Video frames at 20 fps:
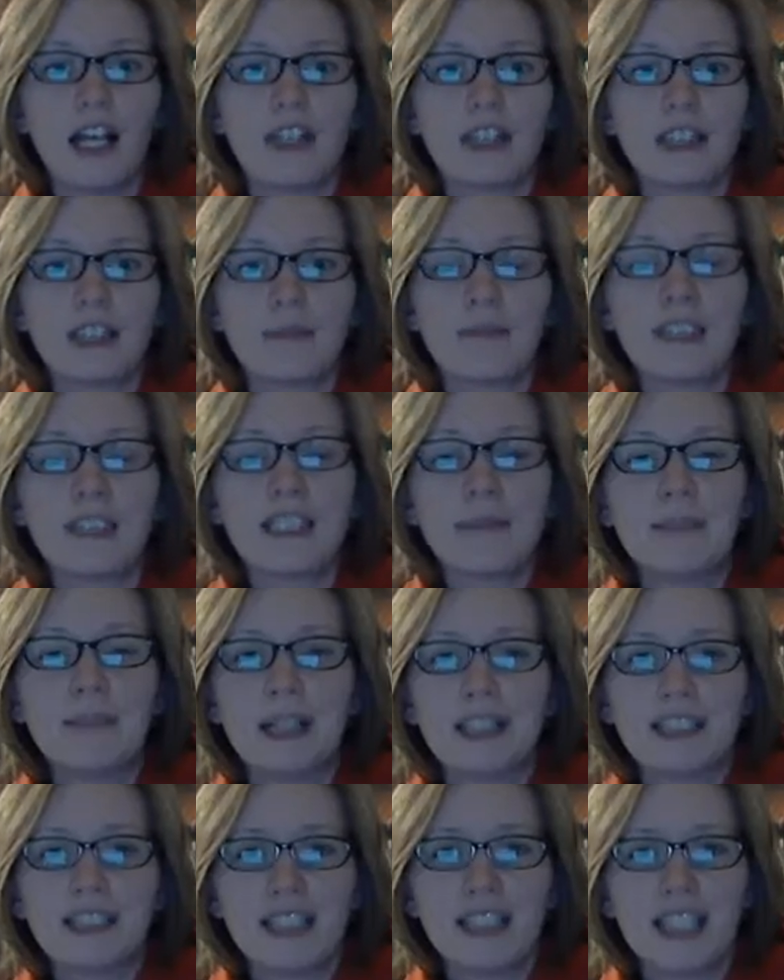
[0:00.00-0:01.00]
This mini
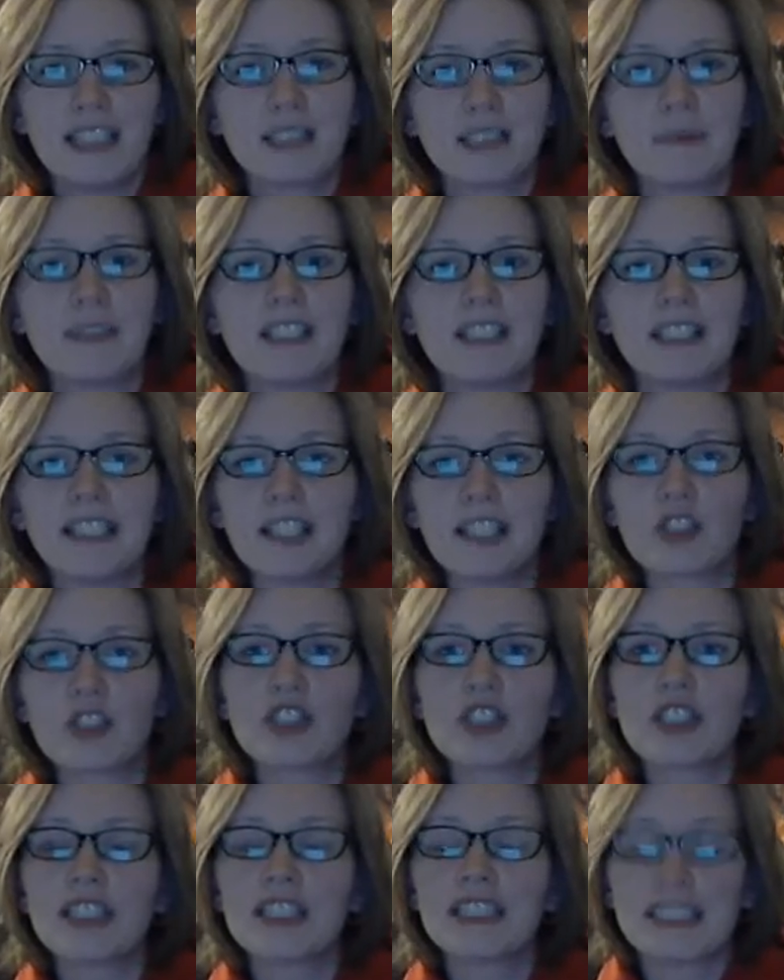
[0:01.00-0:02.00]
bust has been
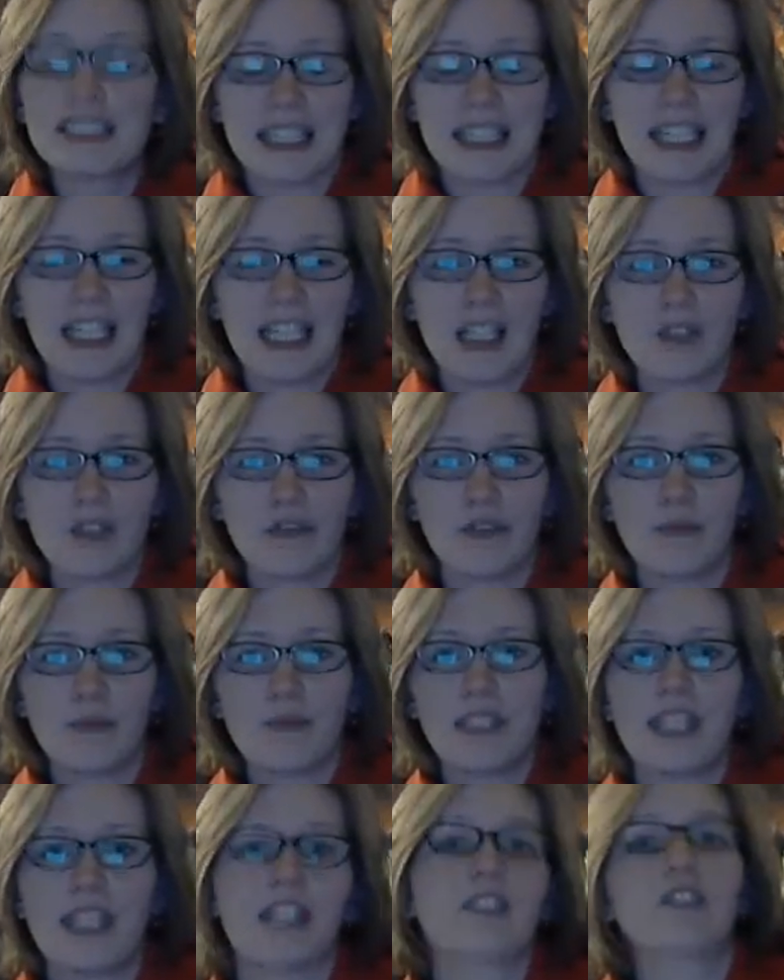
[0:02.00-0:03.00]
digitally scanned
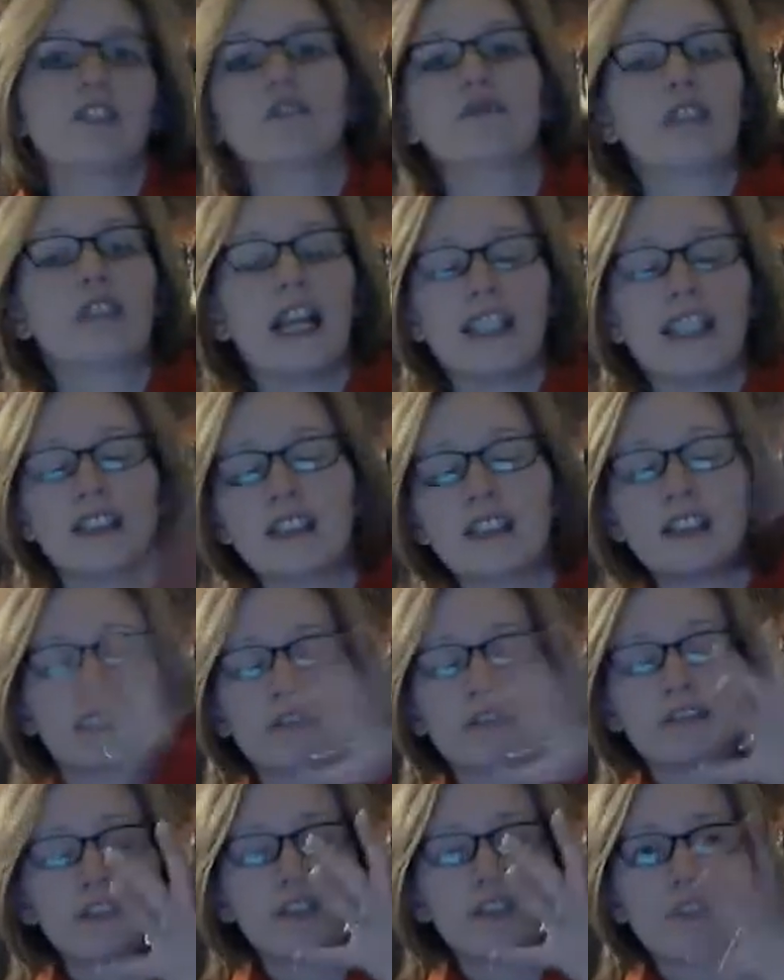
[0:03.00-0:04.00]
from Daniel
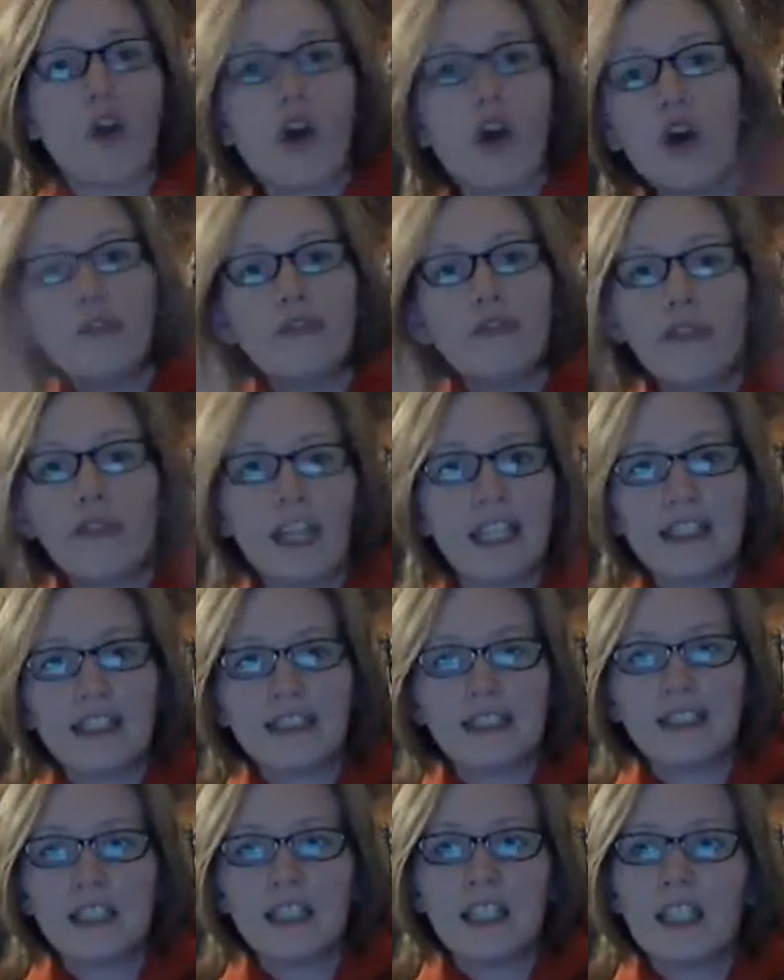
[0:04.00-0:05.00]
Radcliffe's whole
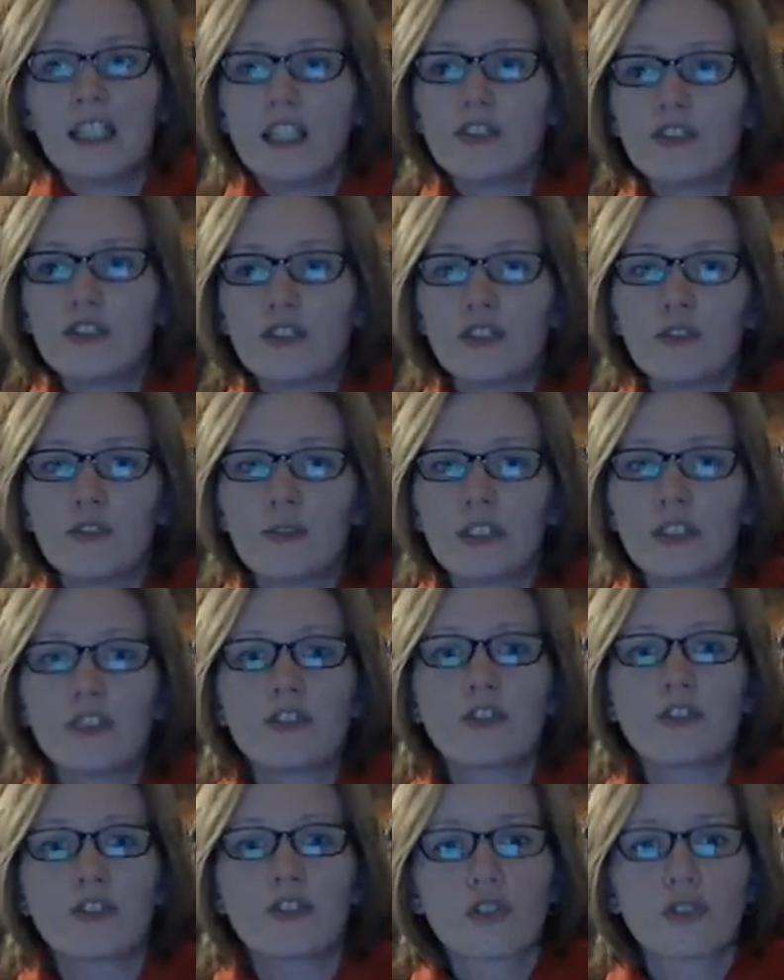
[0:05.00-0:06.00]
face to
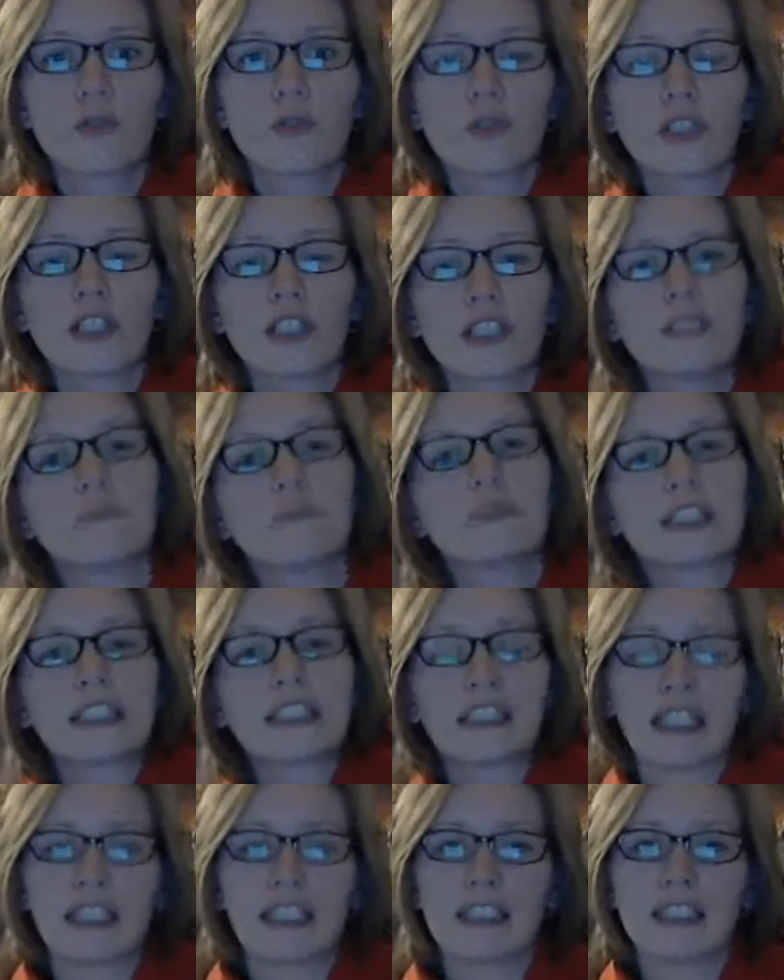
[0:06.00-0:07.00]
ensure
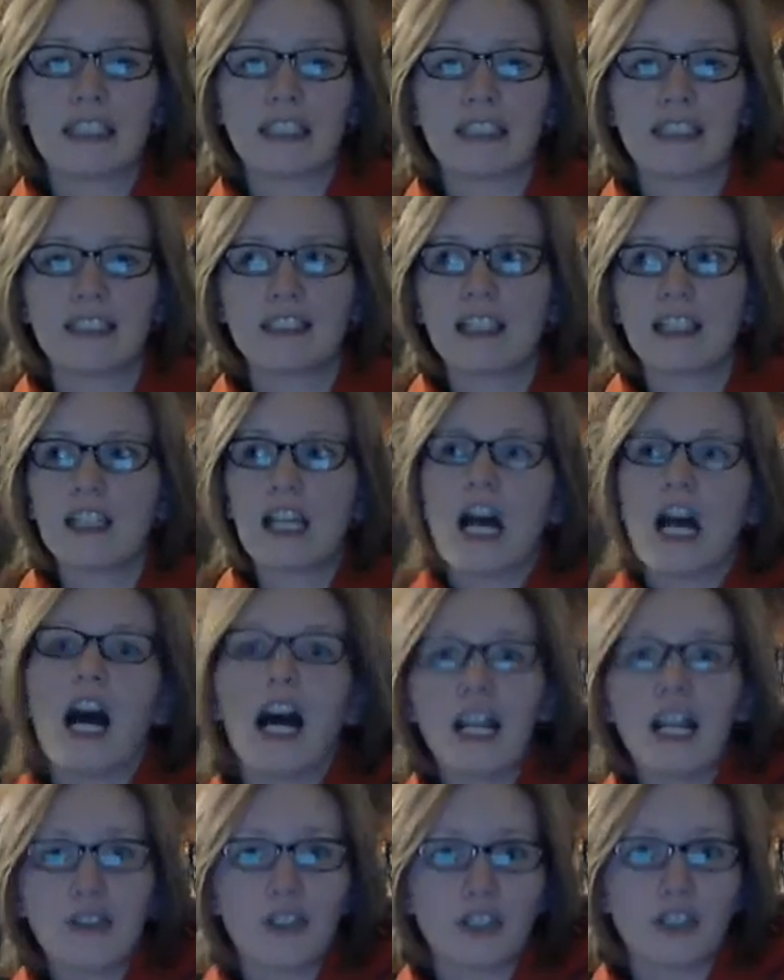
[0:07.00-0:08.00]
complete likeliness.
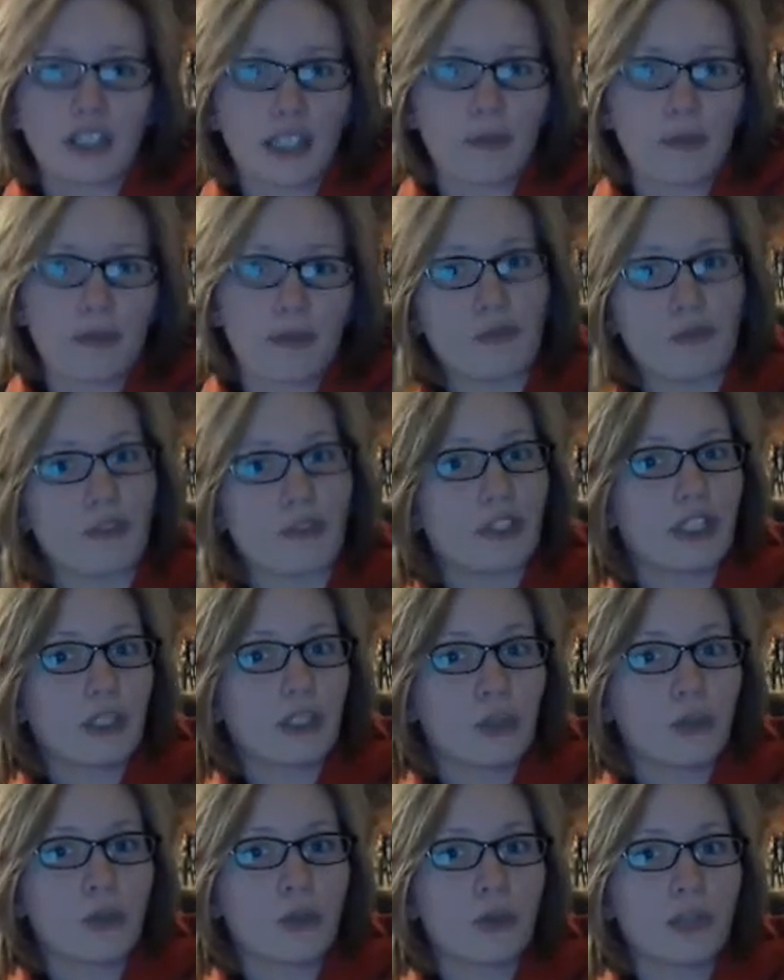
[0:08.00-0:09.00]
I thought that was
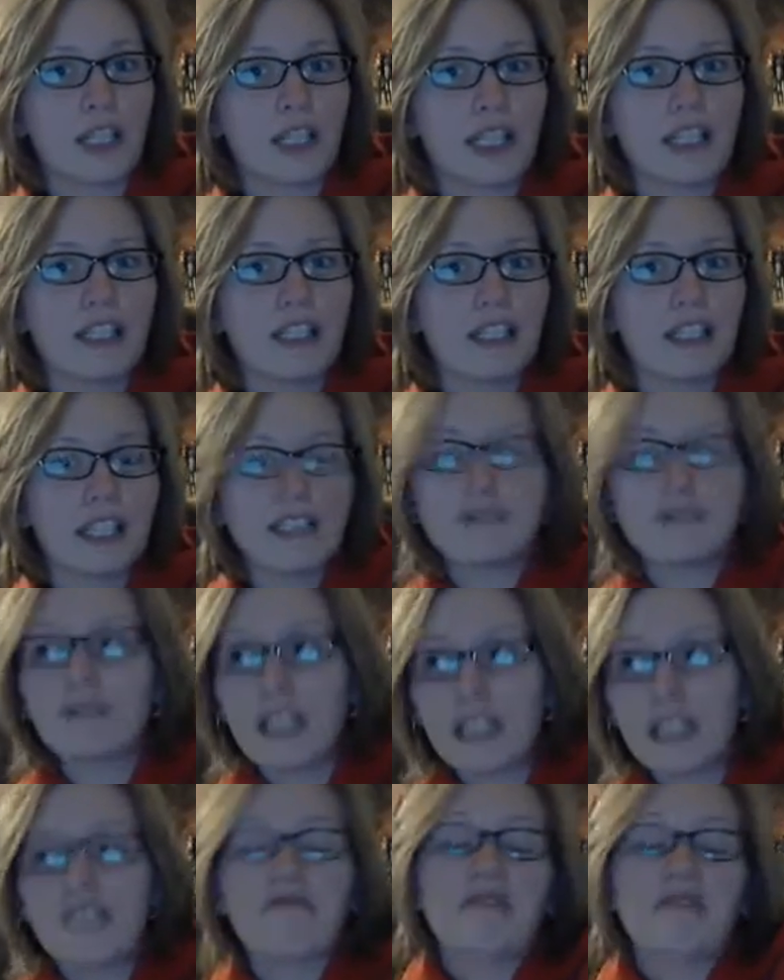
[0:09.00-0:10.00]
really cool, and
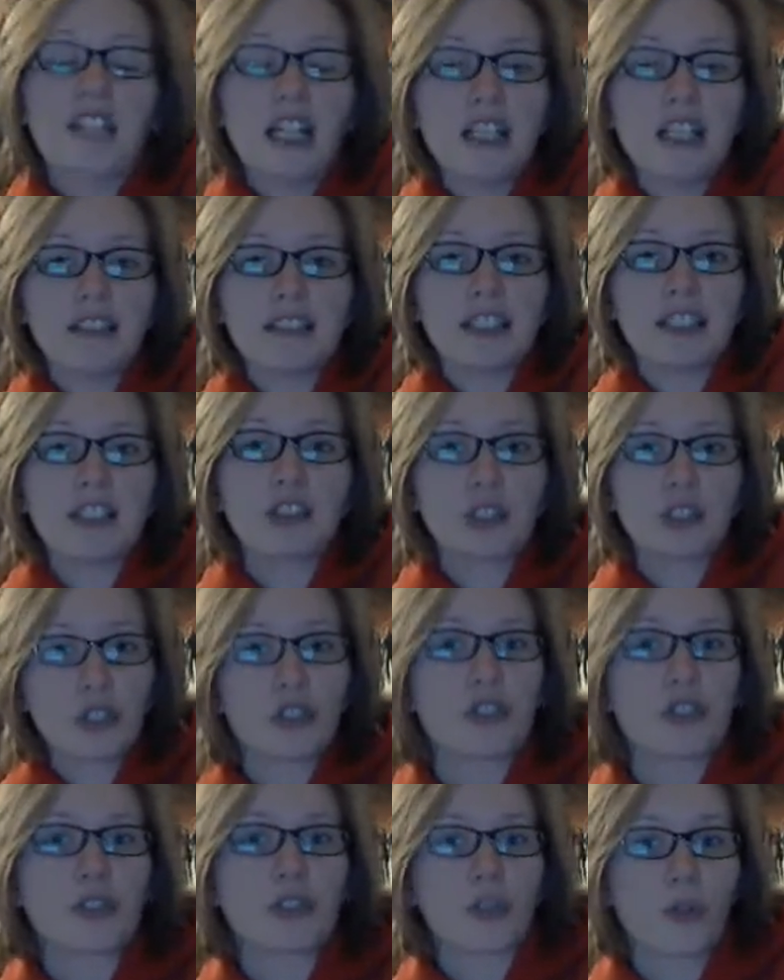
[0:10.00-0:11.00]
it does. It
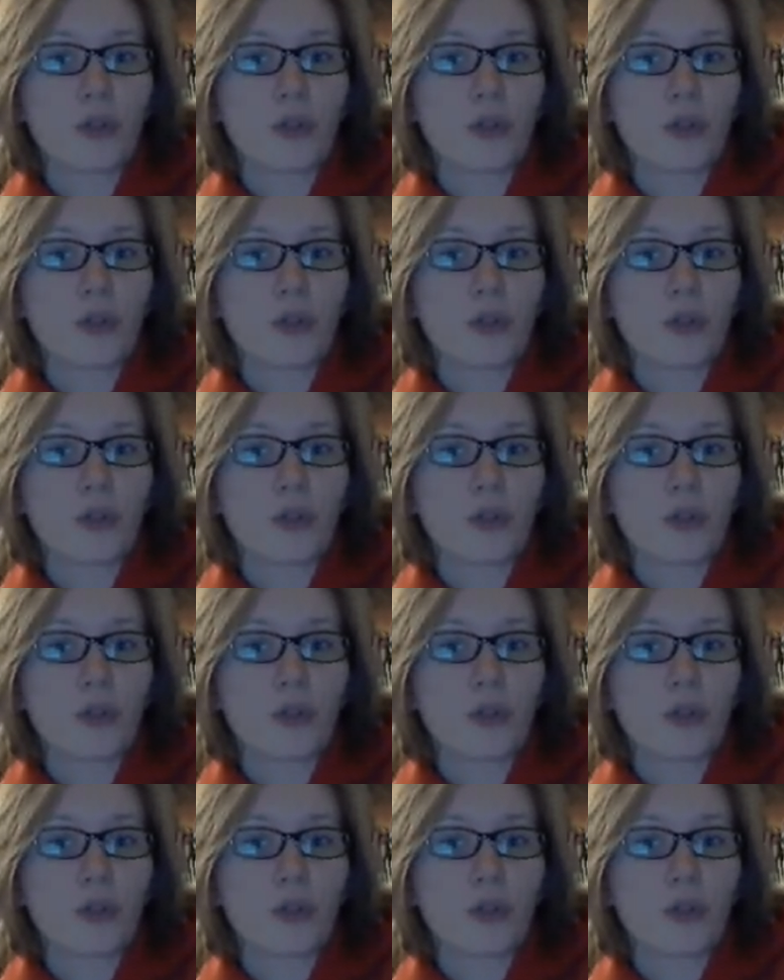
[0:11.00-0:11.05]
looks